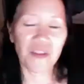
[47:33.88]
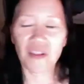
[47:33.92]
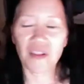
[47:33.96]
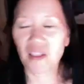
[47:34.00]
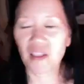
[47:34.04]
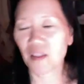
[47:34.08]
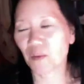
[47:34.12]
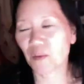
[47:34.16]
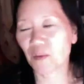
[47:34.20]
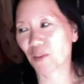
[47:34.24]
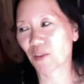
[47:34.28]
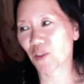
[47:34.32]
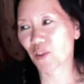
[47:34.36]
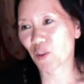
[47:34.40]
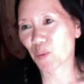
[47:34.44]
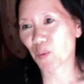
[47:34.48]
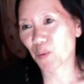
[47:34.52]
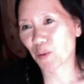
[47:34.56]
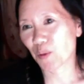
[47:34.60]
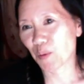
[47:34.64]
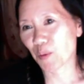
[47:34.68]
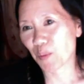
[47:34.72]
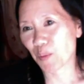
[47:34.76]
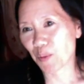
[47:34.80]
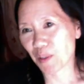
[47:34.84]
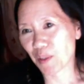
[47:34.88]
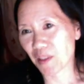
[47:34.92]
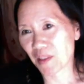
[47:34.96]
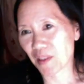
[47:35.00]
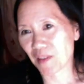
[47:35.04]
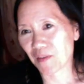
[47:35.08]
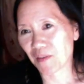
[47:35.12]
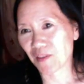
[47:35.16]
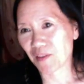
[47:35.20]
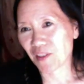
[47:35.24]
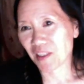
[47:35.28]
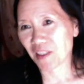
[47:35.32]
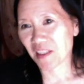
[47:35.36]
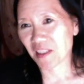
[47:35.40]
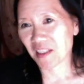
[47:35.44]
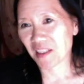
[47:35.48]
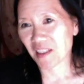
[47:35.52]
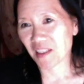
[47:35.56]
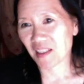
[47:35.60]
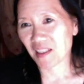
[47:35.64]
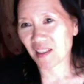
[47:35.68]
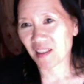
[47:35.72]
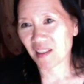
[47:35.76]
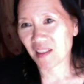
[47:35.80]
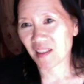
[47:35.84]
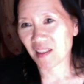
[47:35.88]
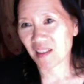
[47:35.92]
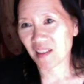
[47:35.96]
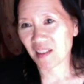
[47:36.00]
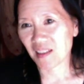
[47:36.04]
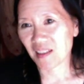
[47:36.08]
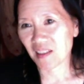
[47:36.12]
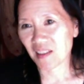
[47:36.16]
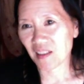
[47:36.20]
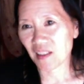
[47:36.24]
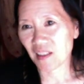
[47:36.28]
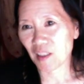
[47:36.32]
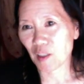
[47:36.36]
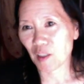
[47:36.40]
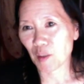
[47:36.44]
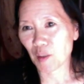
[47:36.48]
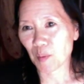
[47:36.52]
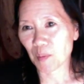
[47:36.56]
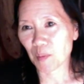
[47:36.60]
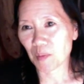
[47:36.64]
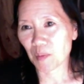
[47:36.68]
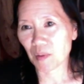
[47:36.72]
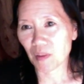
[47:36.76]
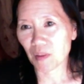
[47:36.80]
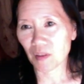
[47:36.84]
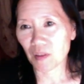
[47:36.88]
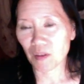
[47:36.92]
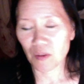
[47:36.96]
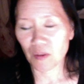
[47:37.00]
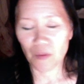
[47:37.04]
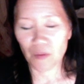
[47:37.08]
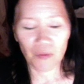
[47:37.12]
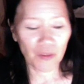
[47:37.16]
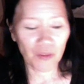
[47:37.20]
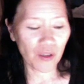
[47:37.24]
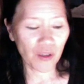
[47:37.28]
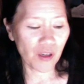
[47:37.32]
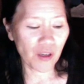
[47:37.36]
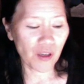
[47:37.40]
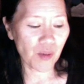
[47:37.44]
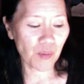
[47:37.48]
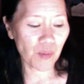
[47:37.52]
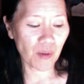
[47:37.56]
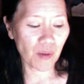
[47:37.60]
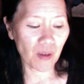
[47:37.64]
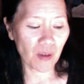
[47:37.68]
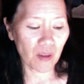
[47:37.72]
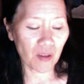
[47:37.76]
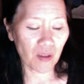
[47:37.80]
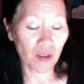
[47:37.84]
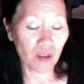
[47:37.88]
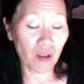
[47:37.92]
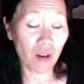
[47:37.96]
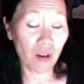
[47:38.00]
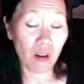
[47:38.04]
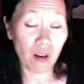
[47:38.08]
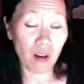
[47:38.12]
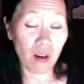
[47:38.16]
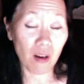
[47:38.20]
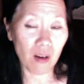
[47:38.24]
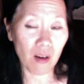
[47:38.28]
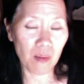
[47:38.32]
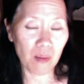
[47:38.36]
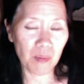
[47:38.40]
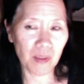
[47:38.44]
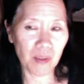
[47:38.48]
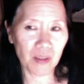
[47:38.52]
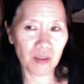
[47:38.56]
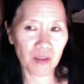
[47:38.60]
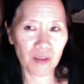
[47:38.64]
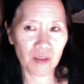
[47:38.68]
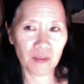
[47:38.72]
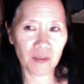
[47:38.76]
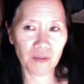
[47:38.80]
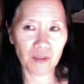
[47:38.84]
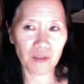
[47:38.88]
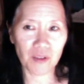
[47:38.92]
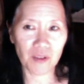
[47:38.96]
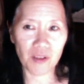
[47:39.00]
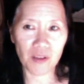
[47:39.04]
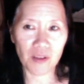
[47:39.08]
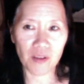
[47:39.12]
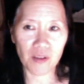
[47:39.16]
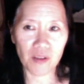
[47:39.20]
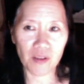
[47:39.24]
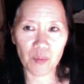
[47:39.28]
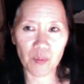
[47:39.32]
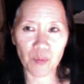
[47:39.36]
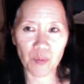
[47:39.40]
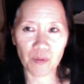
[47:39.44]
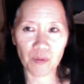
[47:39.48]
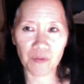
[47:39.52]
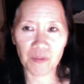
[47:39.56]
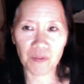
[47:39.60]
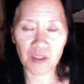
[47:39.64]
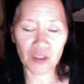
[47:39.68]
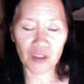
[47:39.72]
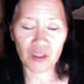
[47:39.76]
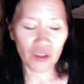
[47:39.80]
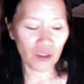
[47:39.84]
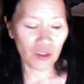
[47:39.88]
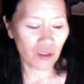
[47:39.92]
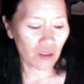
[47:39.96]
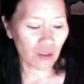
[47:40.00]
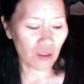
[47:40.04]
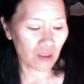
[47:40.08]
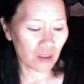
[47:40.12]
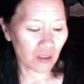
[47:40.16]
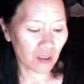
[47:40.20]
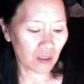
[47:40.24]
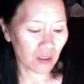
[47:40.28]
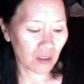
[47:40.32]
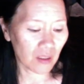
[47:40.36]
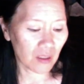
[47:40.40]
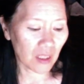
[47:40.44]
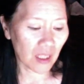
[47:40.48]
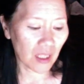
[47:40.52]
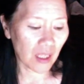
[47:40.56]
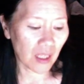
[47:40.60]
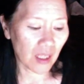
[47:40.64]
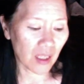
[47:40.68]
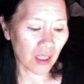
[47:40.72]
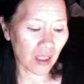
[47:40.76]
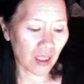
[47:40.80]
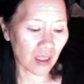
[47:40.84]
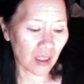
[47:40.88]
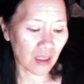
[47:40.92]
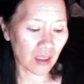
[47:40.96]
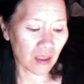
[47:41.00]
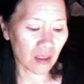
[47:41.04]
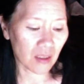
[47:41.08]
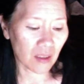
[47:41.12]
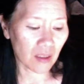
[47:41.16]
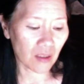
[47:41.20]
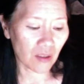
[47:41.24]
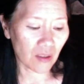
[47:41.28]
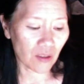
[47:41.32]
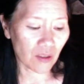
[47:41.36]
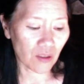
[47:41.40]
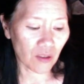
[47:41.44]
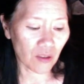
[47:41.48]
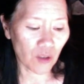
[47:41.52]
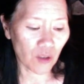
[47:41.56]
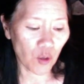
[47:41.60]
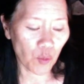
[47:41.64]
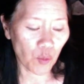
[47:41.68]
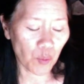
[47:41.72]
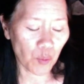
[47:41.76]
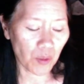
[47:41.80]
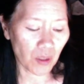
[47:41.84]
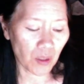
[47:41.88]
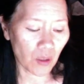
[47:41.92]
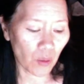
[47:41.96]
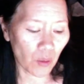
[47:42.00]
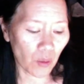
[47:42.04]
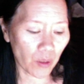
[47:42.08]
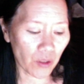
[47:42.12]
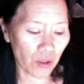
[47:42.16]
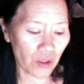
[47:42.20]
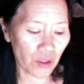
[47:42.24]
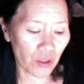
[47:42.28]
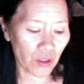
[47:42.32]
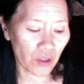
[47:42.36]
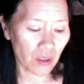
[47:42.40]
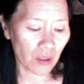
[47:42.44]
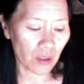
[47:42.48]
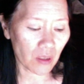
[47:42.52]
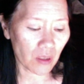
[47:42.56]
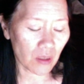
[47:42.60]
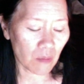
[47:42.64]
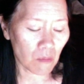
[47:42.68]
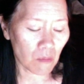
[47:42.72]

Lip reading: it was super impressive, Shanta. You're very calm and you're very professional, and your opening questions